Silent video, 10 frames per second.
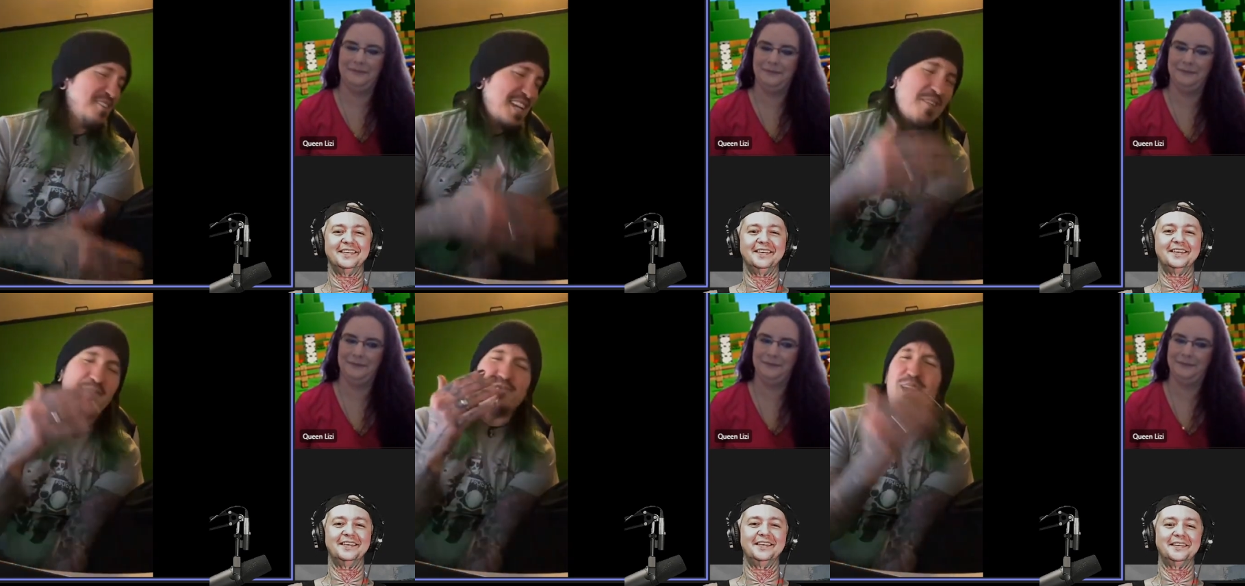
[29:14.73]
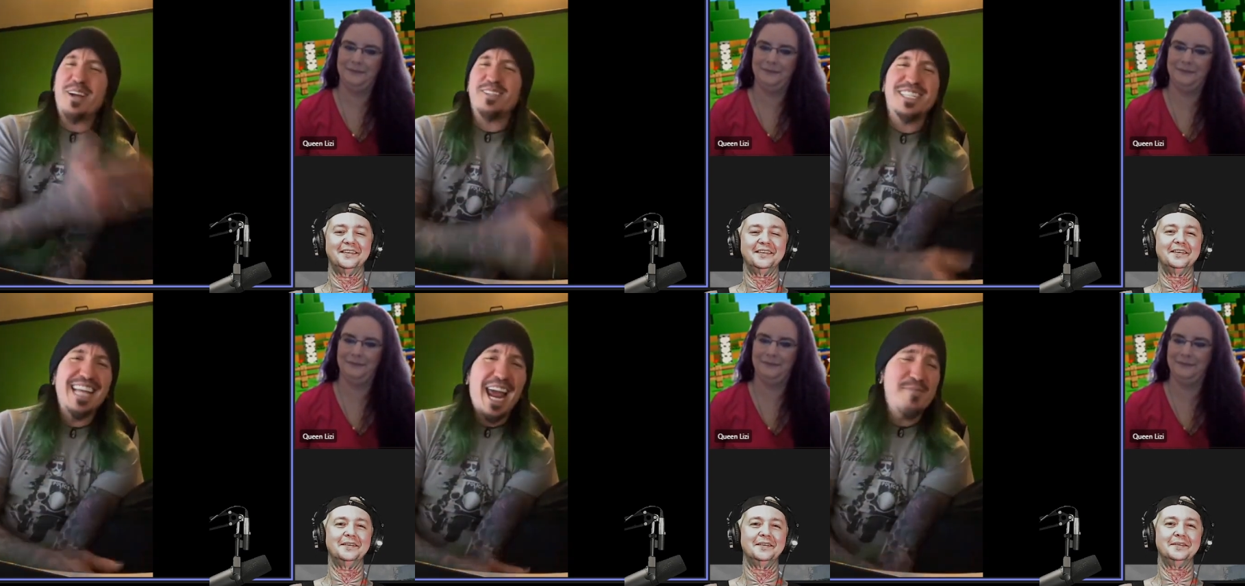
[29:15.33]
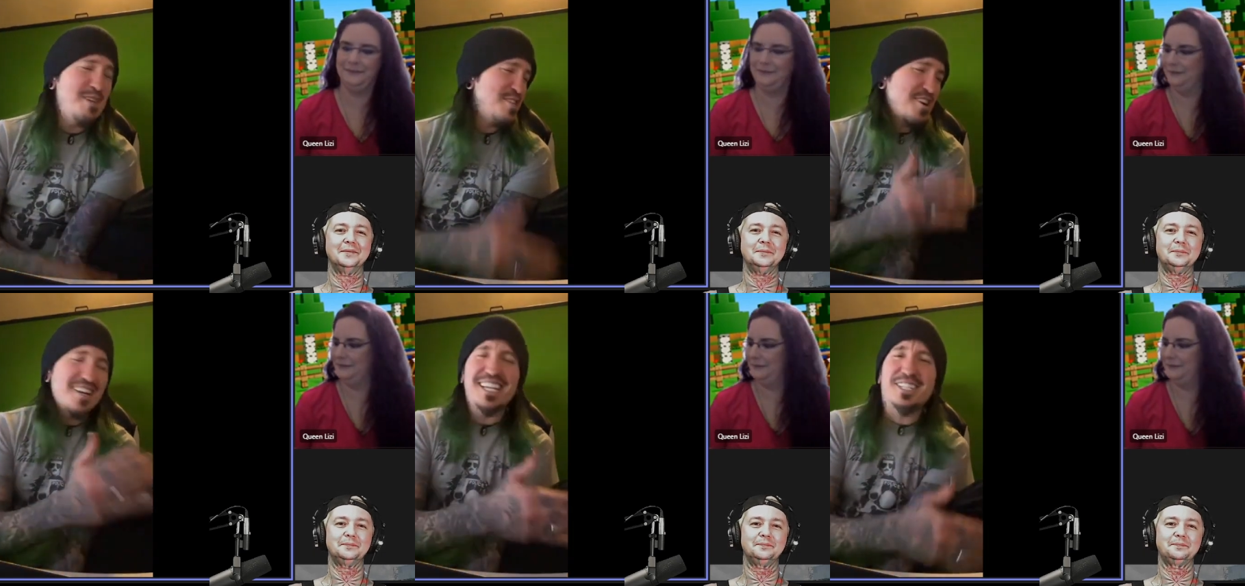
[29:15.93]
Speaker 1: knows every player's name
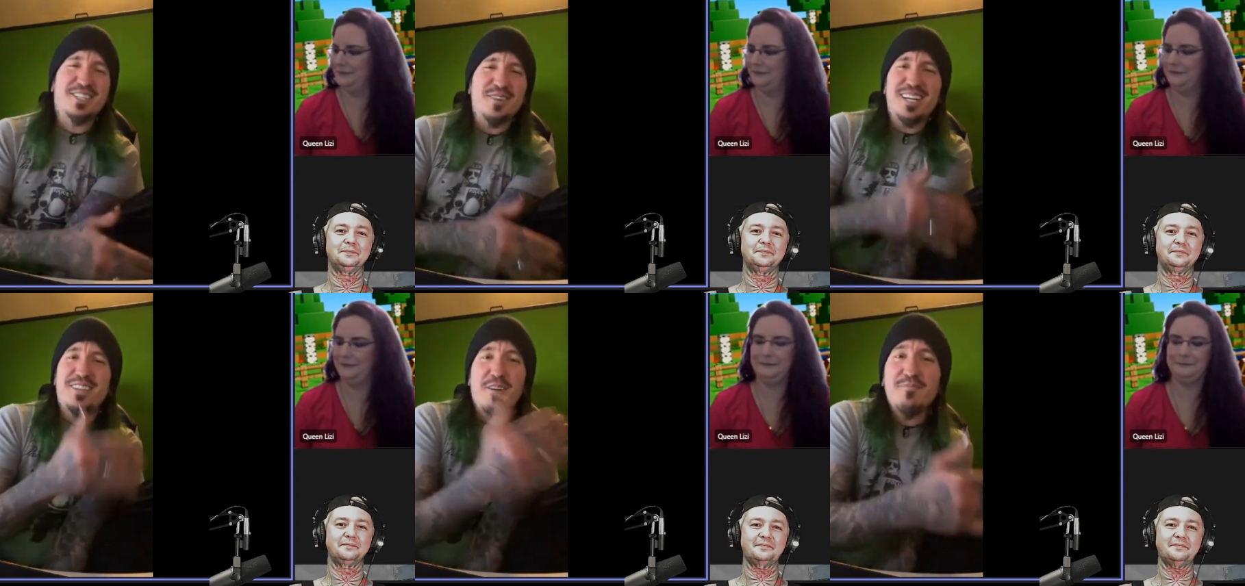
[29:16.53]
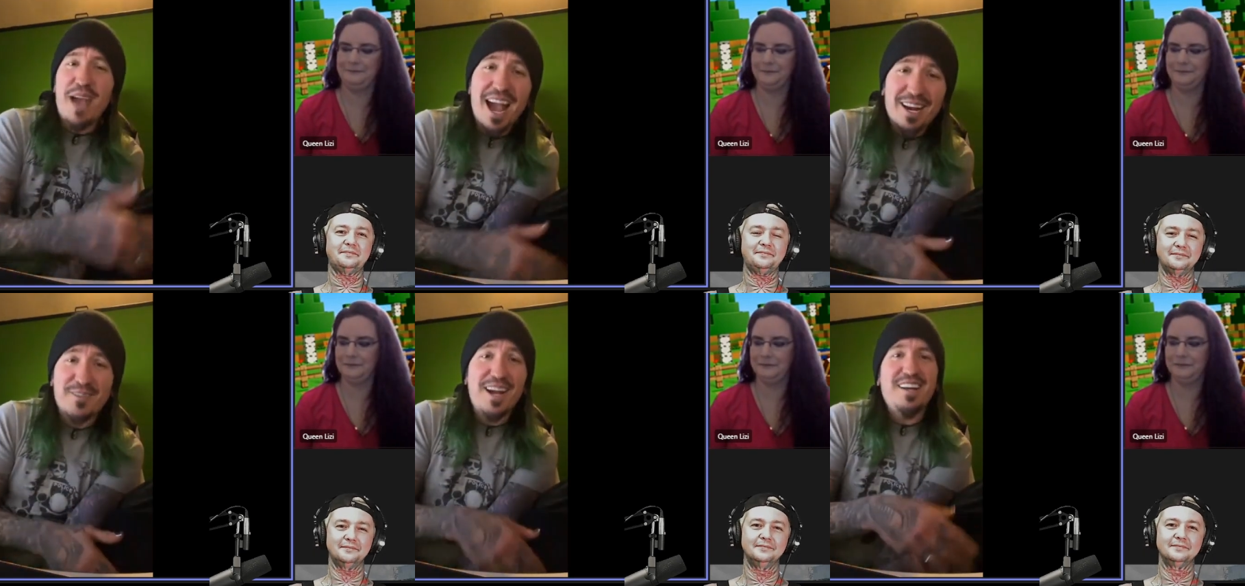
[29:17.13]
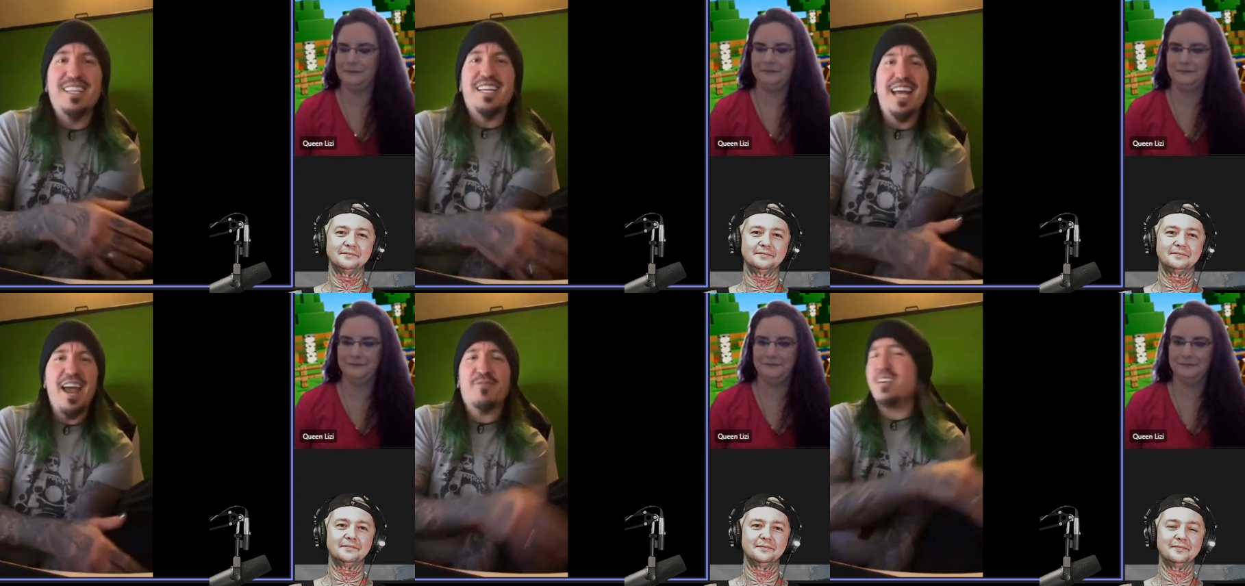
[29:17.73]
and their history and their
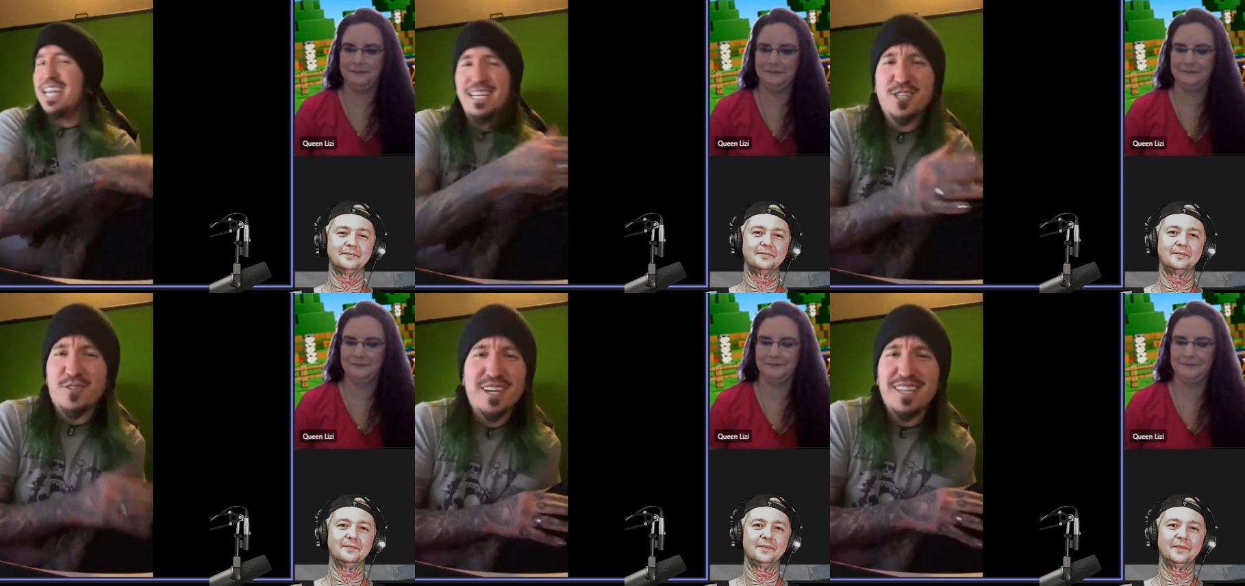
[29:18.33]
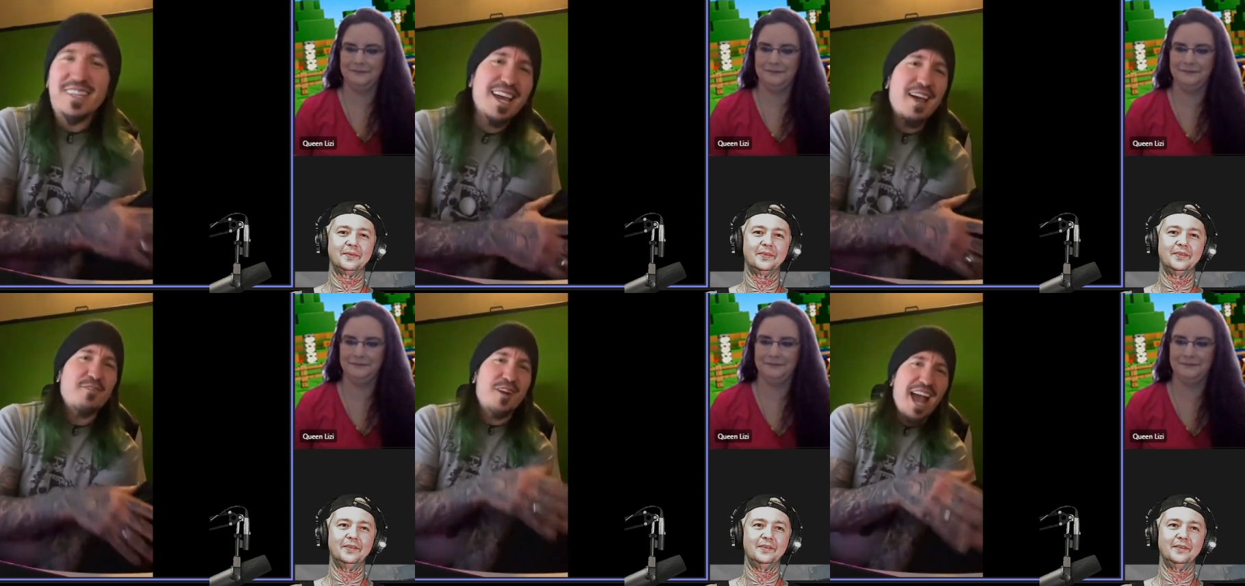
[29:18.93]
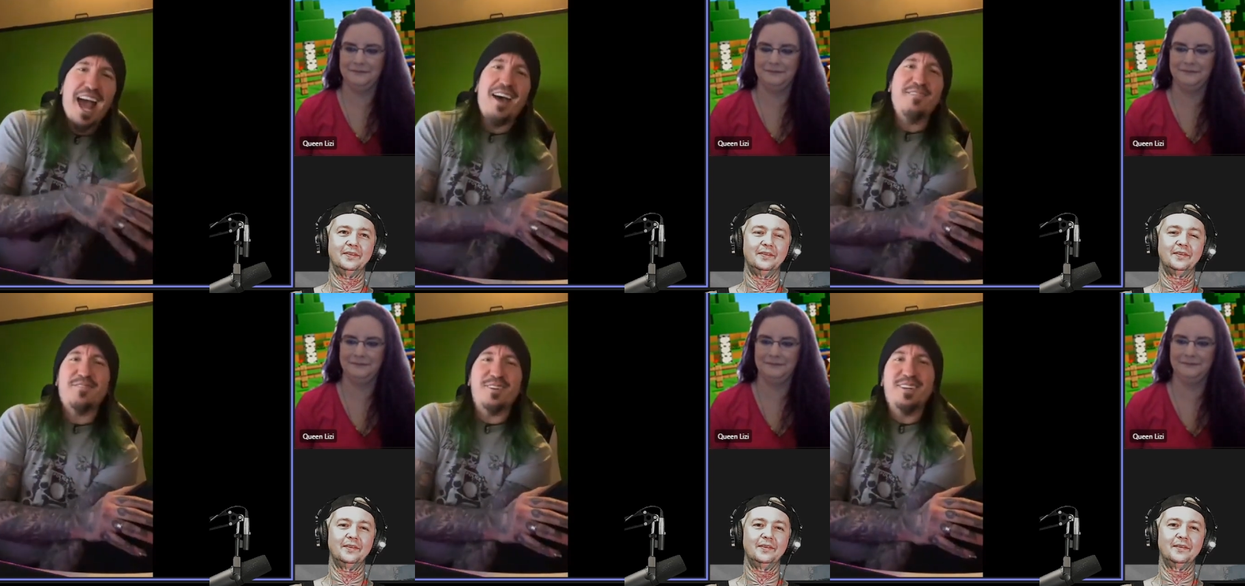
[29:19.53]
background and every injury that they ever
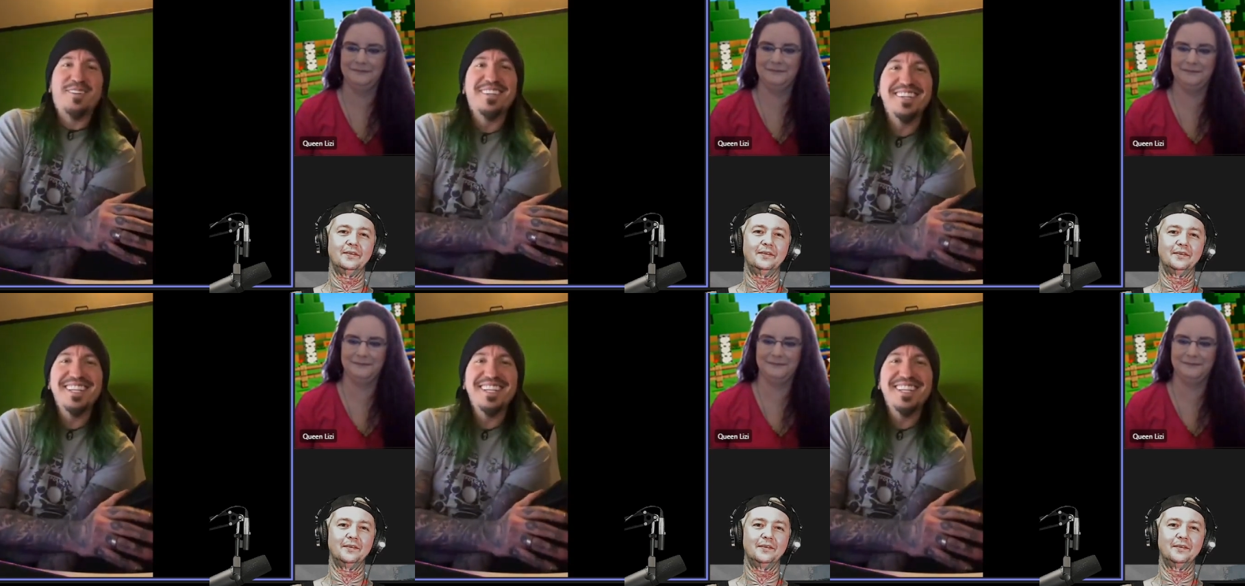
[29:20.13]
have. Or